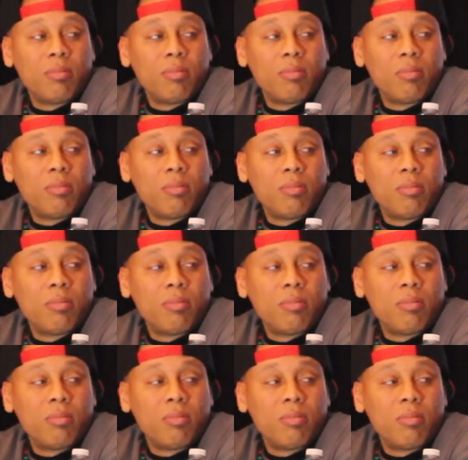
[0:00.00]

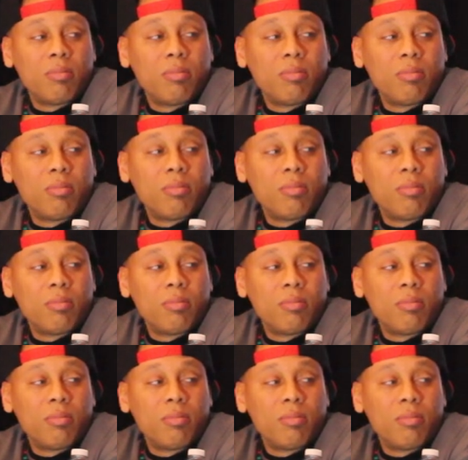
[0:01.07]

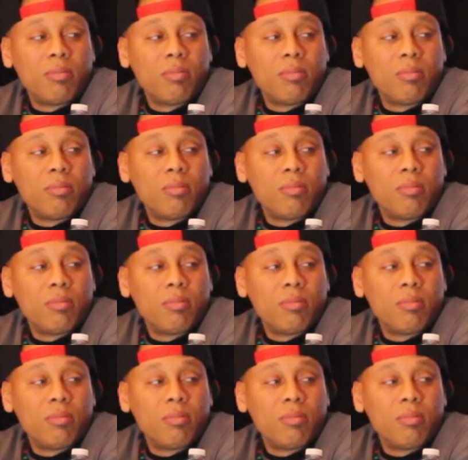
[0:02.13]
[no speech]